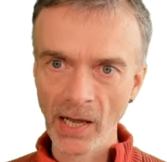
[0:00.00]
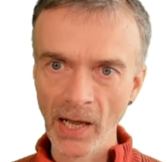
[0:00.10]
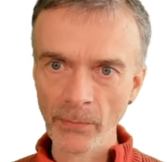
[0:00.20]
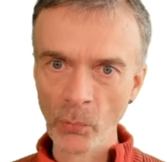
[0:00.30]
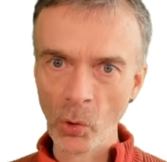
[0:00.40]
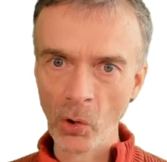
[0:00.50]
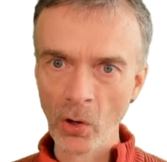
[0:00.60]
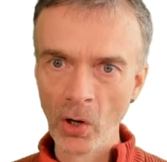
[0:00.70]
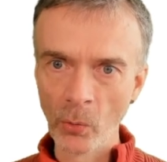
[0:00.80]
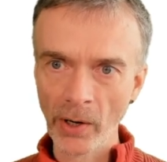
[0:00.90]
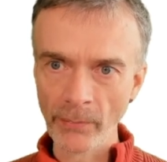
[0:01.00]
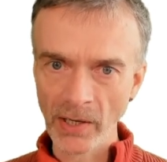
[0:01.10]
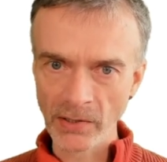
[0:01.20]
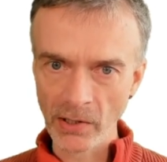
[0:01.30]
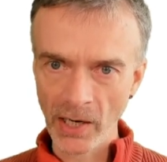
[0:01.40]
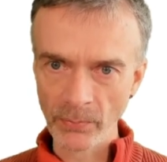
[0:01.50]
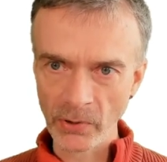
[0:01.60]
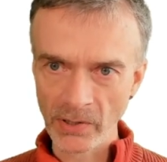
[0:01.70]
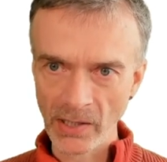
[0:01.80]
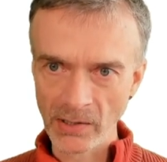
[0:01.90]
and more white matter
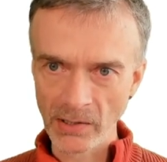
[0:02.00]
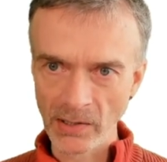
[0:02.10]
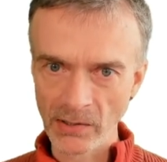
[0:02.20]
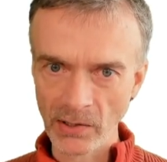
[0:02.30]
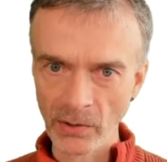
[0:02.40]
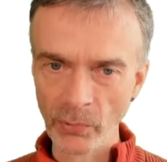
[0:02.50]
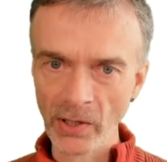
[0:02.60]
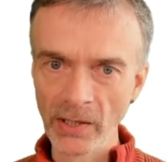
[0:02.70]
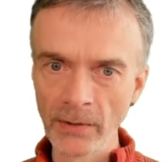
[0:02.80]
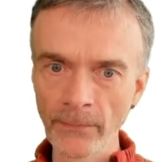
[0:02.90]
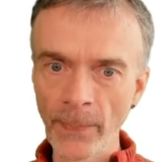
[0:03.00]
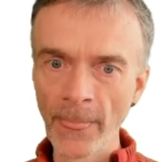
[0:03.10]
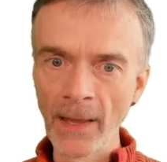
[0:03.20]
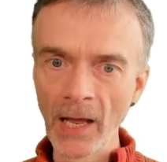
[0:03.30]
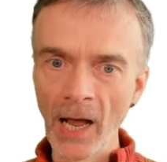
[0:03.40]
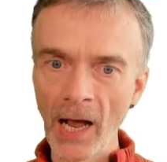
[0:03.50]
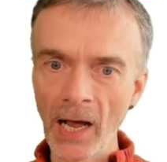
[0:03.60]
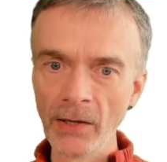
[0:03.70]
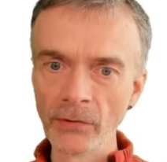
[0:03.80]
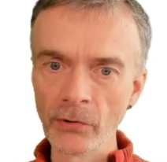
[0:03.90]
hypertensities in the brain.
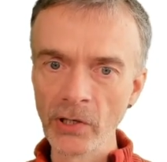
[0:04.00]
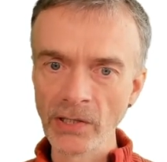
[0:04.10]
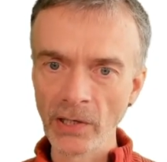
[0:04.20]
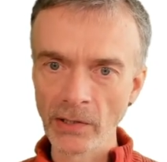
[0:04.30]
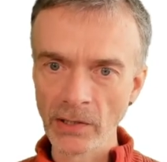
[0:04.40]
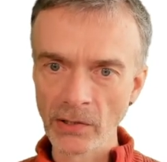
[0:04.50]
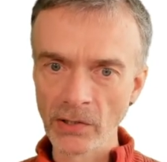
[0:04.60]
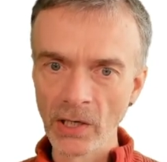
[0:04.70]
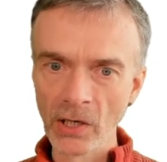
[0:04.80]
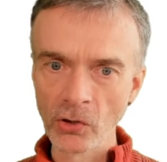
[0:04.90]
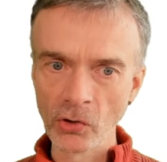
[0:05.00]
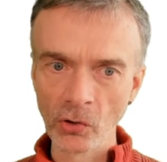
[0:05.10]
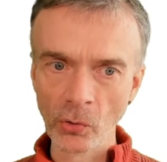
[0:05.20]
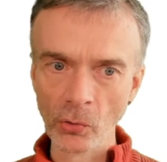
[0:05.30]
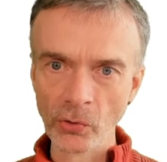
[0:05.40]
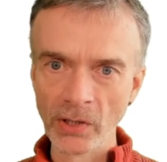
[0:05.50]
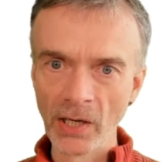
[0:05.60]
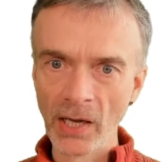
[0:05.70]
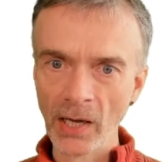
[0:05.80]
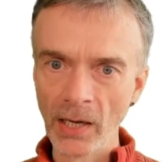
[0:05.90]
And 3 studies showed
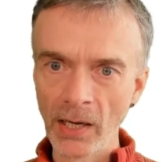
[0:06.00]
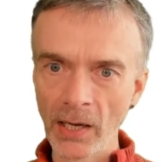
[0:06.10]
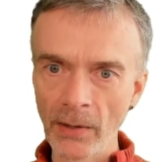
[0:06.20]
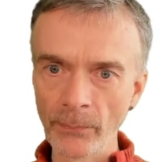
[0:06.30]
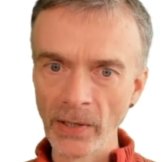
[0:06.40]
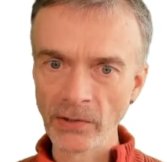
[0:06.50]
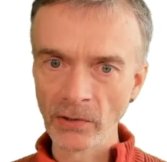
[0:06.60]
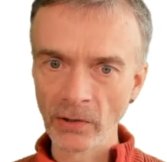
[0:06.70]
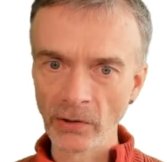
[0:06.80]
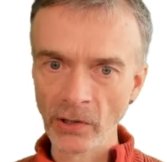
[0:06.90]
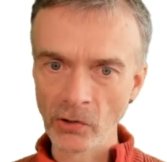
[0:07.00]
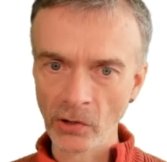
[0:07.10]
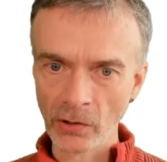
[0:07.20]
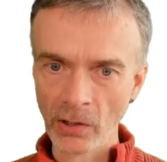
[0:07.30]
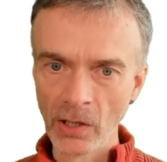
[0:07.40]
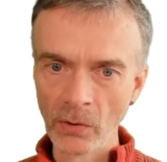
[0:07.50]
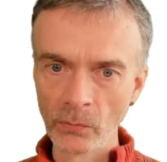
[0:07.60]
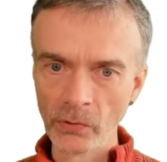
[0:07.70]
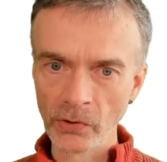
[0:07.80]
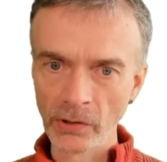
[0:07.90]
better cognition
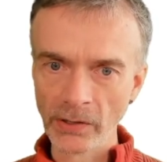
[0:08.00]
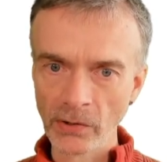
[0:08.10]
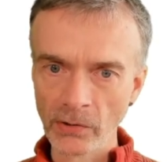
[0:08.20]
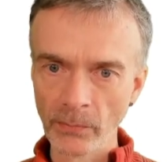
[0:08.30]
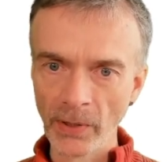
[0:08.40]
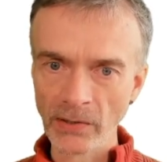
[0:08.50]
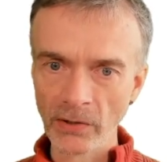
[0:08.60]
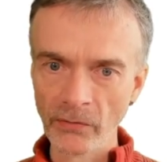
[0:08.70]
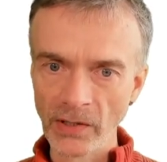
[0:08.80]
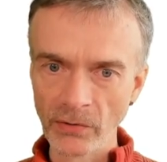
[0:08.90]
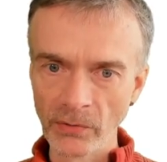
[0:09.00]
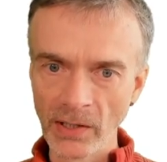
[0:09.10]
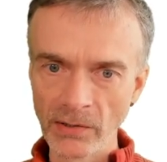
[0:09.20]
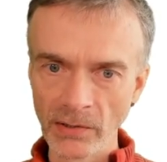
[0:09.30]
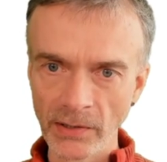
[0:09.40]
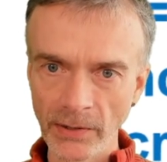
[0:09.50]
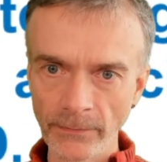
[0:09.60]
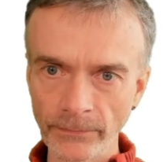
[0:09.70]
was related to better vessel density.